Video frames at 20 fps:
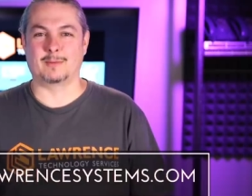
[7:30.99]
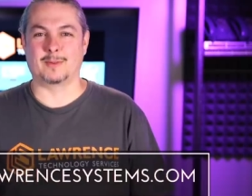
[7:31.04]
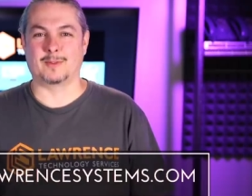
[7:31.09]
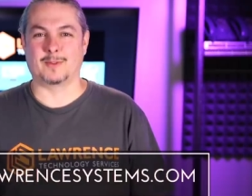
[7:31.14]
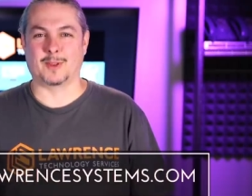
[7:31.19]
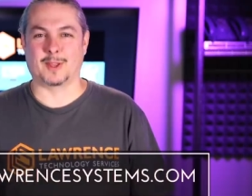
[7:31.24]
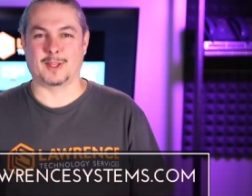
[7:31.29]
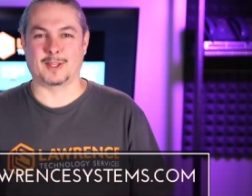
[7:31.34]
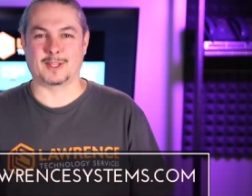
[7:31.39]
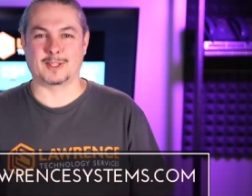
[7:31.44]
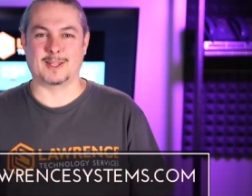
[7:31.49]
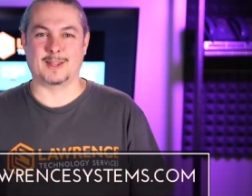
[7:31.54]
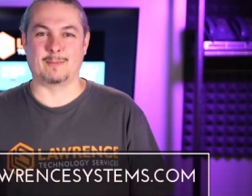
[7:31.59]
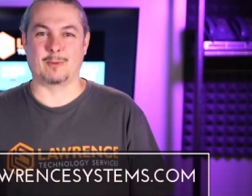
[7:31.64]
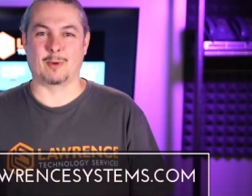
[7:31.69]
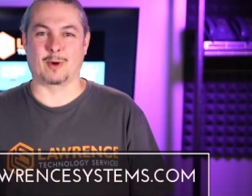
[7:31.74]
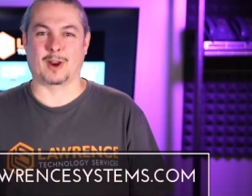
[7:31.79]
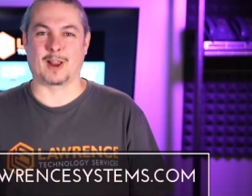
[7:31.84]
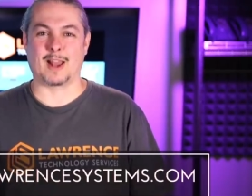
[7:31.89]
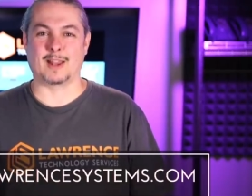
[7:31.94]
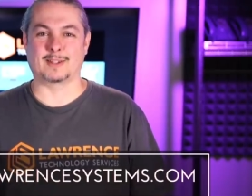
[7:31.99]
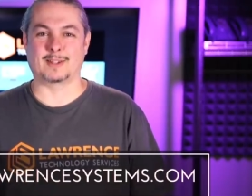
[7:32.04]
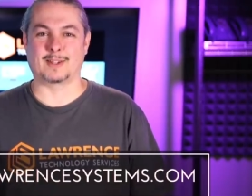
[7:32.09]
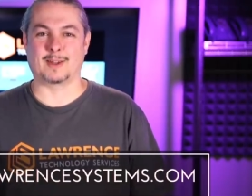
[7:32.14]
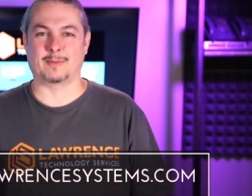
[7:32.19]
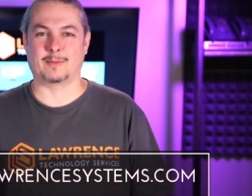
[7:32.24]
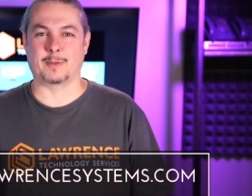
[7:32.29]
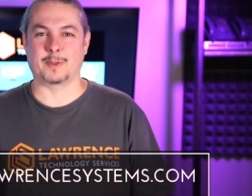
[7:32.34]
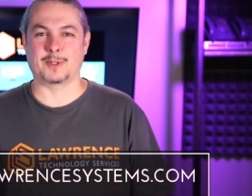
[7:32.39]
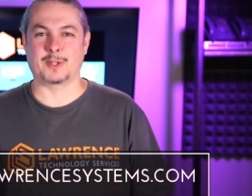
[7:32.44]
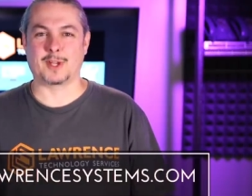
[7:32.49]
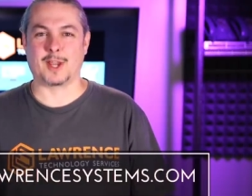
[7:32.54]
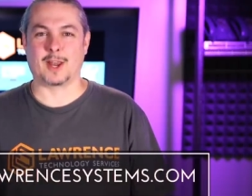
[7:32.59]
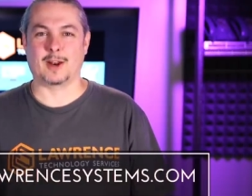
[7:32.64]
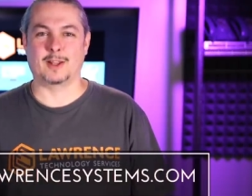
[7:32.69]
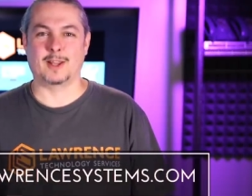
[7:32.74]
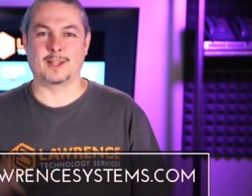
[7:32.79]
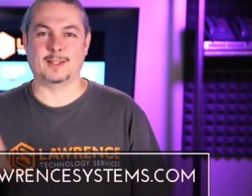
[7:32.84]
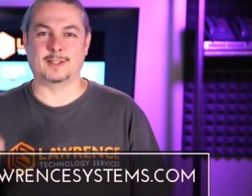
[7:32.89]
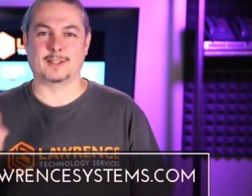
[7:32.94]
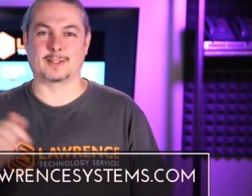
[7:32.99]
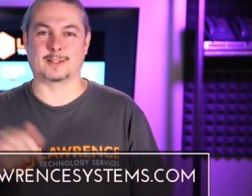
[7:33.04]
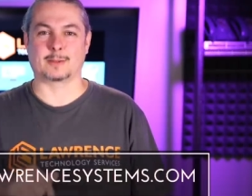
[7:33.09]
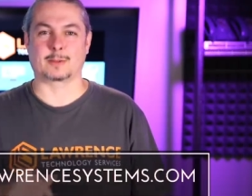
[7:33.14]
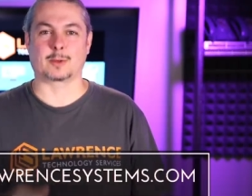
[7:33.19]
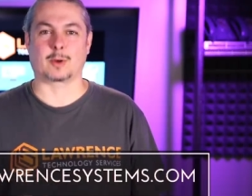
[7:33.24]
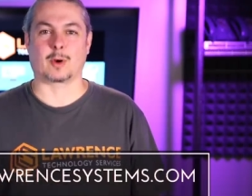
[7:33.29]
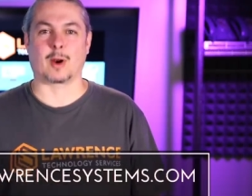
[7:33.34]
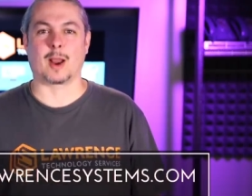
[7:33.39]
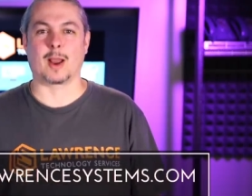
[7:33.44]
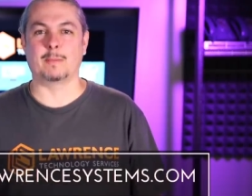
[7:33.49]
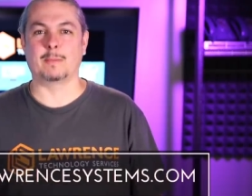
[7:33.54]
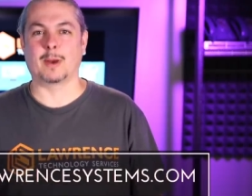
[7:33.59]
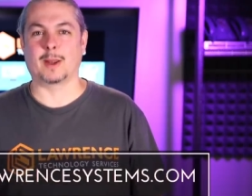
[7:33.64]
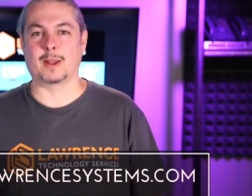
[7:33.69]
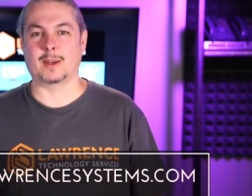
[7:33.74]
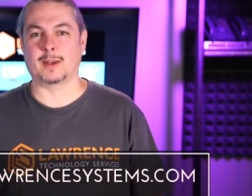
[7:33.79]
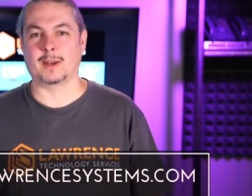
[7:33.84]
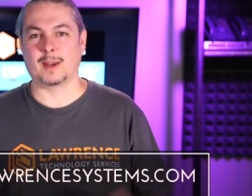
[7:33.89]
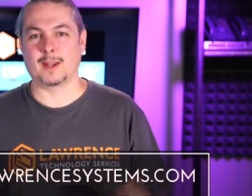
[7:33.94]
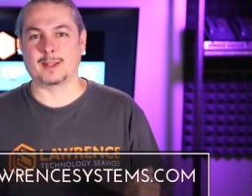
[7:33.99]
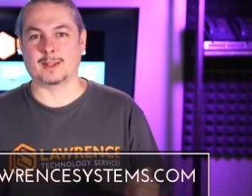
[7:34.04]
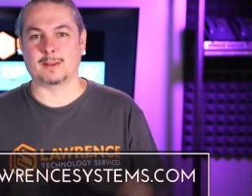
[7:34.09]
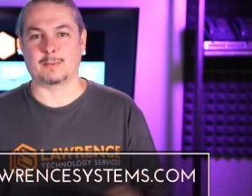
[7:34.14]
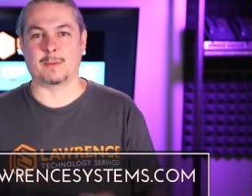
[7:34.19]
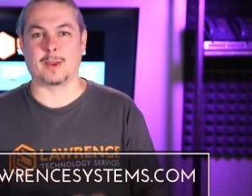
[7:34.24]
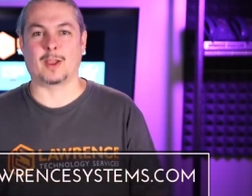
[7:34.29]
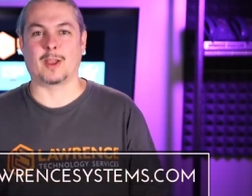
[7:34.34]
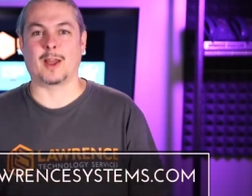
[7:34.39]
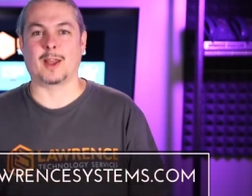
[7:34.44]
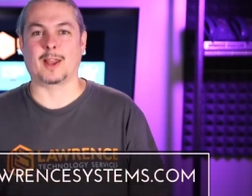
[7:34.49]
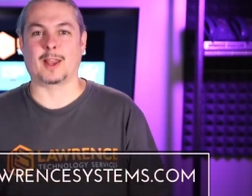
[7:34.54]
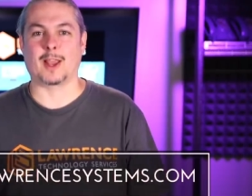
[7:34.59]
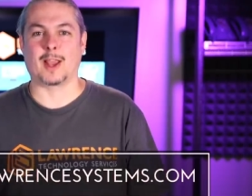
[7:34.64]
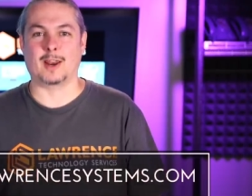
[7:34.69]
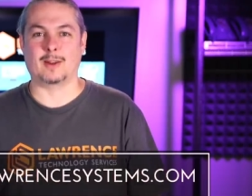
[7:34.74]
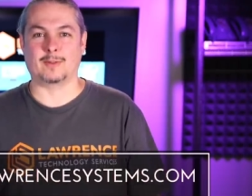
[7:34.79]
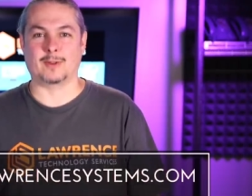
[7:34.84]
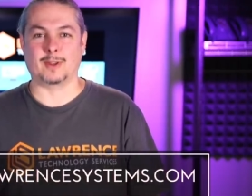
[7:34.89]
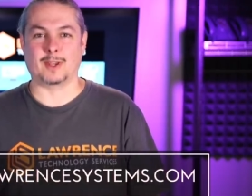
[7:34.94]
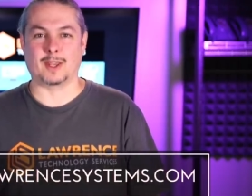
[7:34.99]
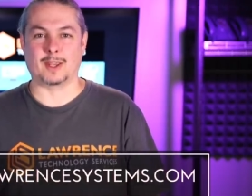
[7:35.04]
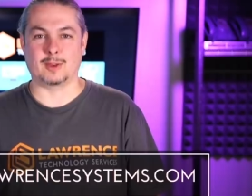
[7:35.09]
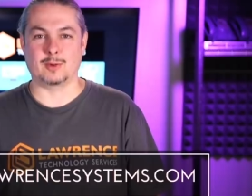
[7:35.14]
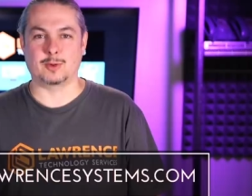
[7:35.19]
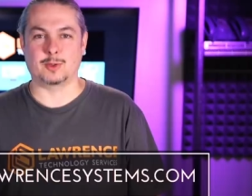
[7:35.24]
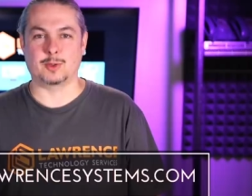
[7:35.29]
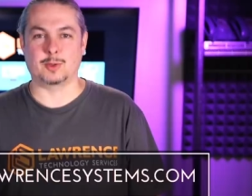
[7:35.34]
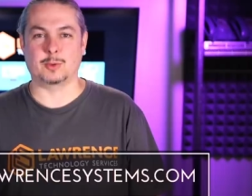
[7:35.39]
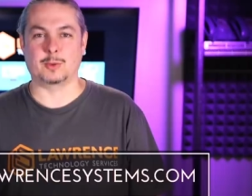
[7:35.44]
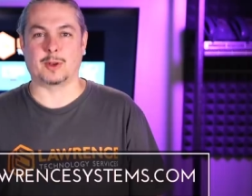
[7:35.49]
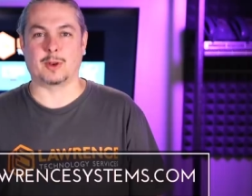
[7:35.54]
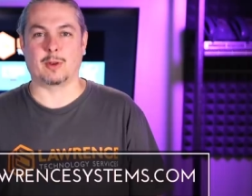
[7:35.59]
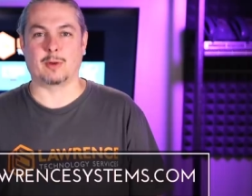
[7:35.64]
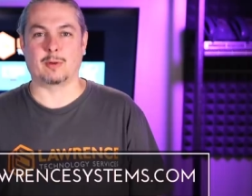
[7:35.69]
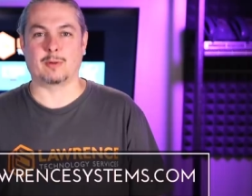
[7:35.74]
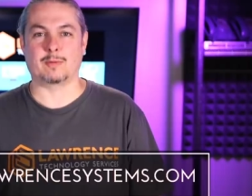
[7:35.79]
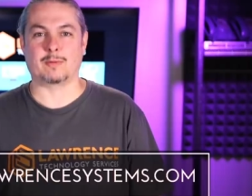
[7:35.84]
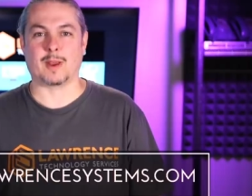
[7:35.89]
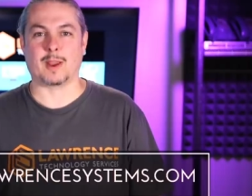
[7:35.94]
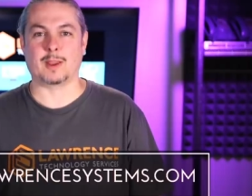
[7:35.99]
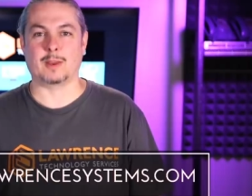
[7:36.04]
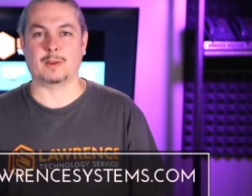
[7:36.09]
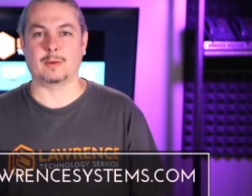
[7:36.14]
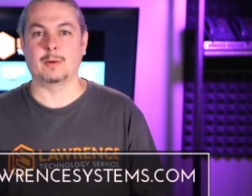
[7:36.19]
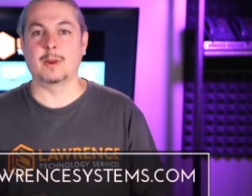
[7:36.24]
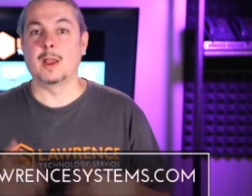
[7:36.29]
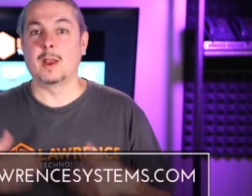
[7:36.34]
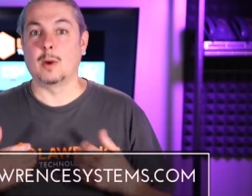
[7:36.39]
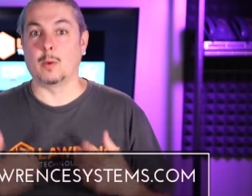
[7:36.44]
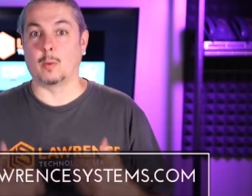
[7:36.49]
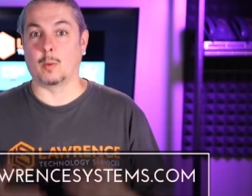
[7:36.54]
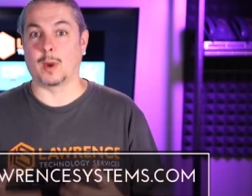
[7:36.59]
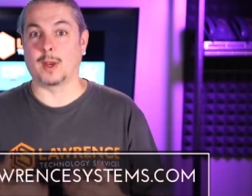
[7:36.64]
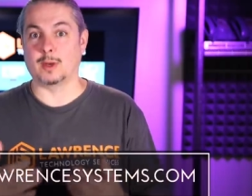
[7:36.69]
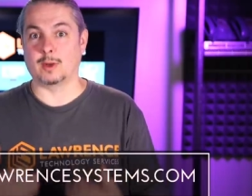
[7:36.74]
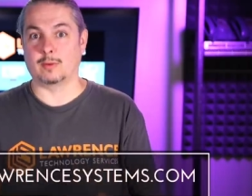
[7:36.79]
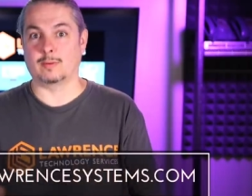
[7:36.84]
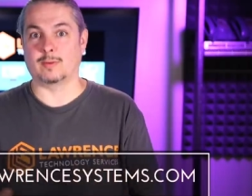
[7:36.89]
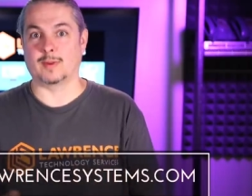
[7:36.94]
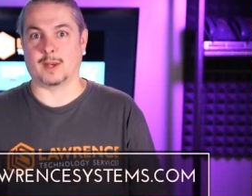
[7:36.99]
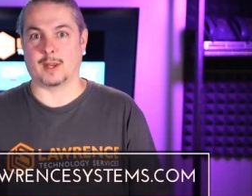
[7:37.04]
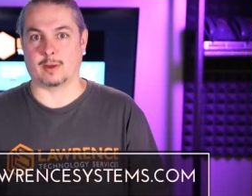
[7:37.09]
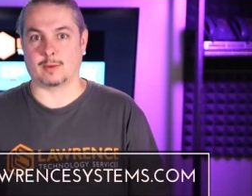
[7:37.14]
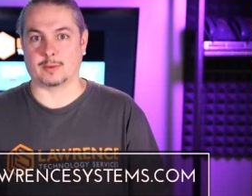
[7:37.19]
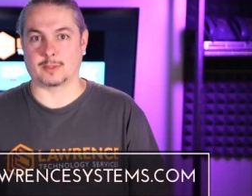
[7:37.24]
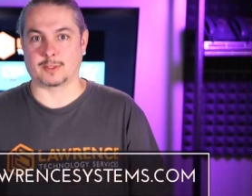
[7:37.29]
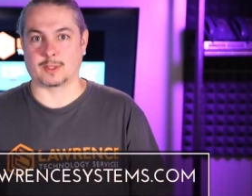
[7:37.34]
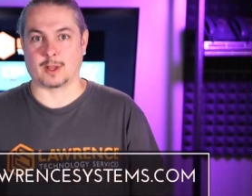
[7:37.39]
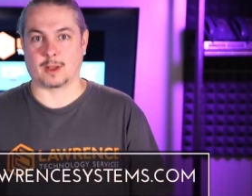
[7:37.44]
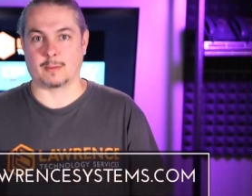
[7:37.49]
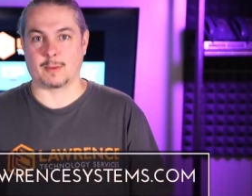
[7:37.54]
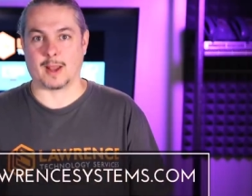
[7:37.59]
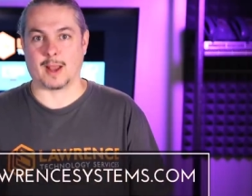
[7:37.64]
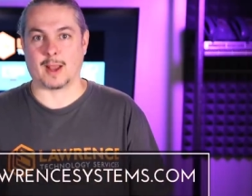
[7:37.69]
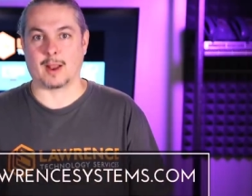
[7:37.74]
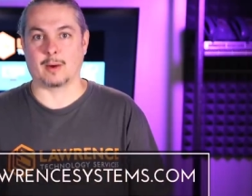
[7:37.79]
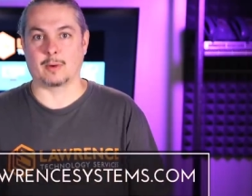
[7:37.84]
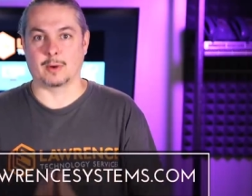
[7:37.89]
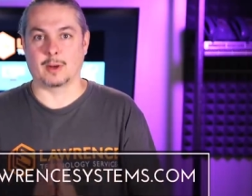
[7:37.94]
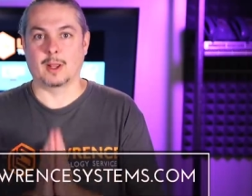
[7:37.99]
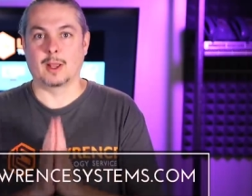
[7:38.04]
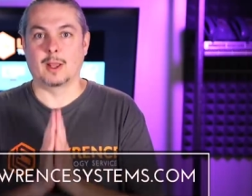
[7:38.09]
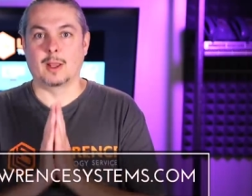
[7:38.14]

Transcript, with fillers: If you'd like to see more content from the channel, hit the subscribe button and hit the bell icon if you like YouTube to notify you when new videos come out.